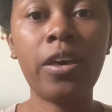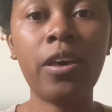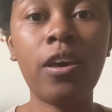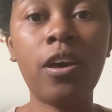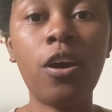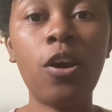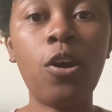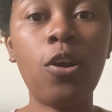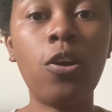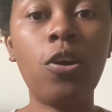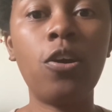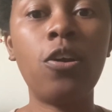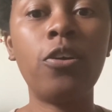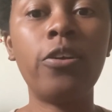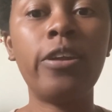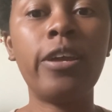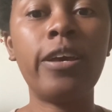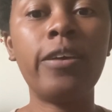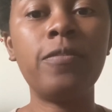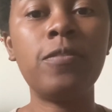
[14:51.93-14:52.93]
her
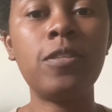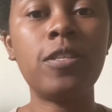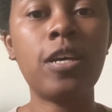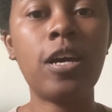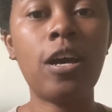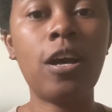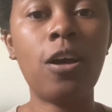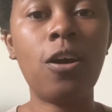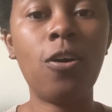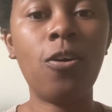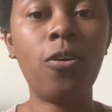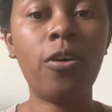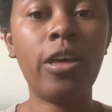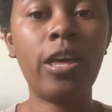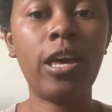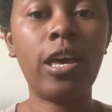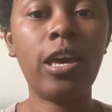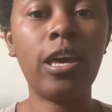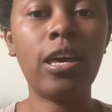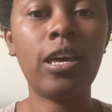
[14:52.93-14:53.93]
lifestyle
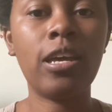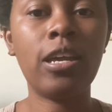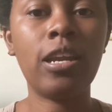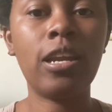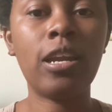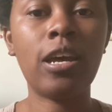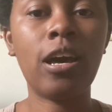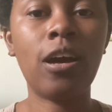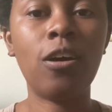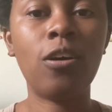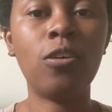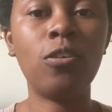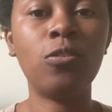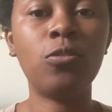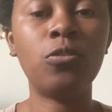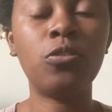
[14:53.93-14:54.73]
and her